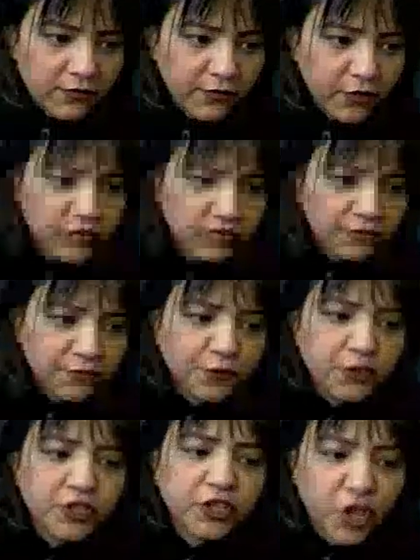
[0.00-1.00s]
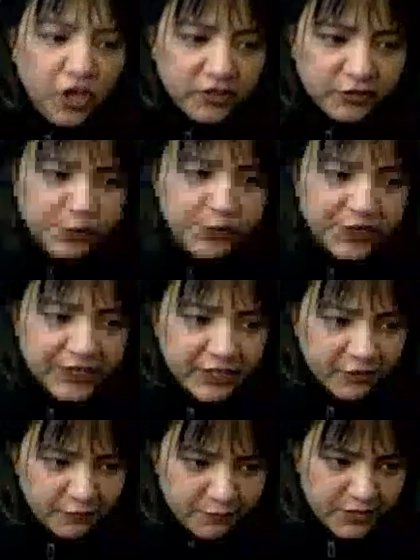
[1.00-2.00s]
For the North
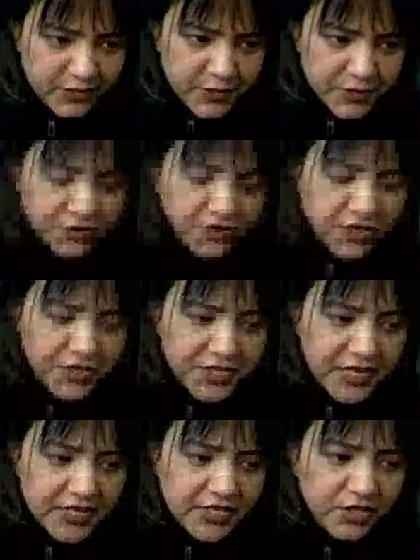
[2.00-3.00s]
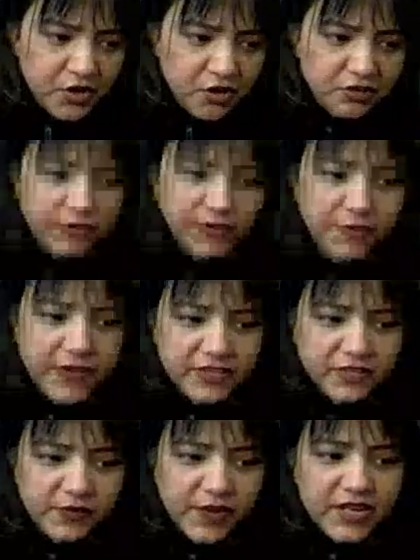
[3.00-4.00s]
Korean government, genocide is not an
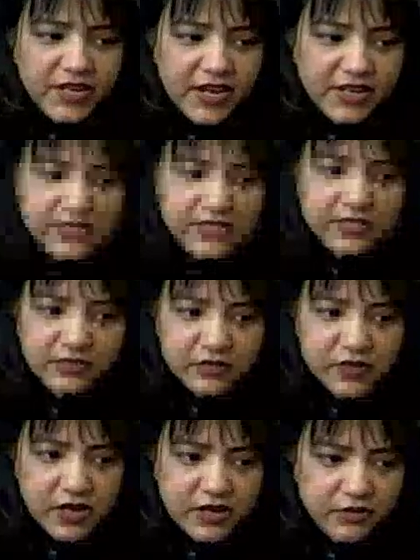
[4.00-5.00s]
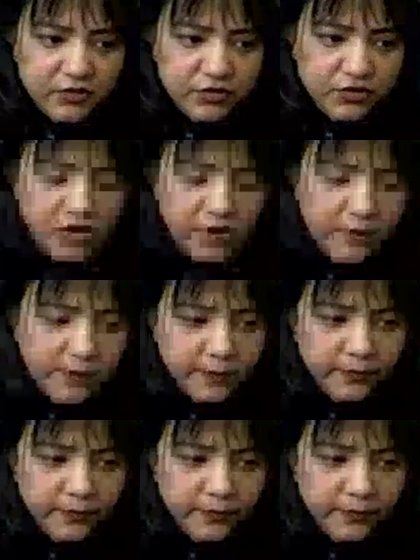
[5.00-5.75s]
offense. Very nice. Rahi, good job.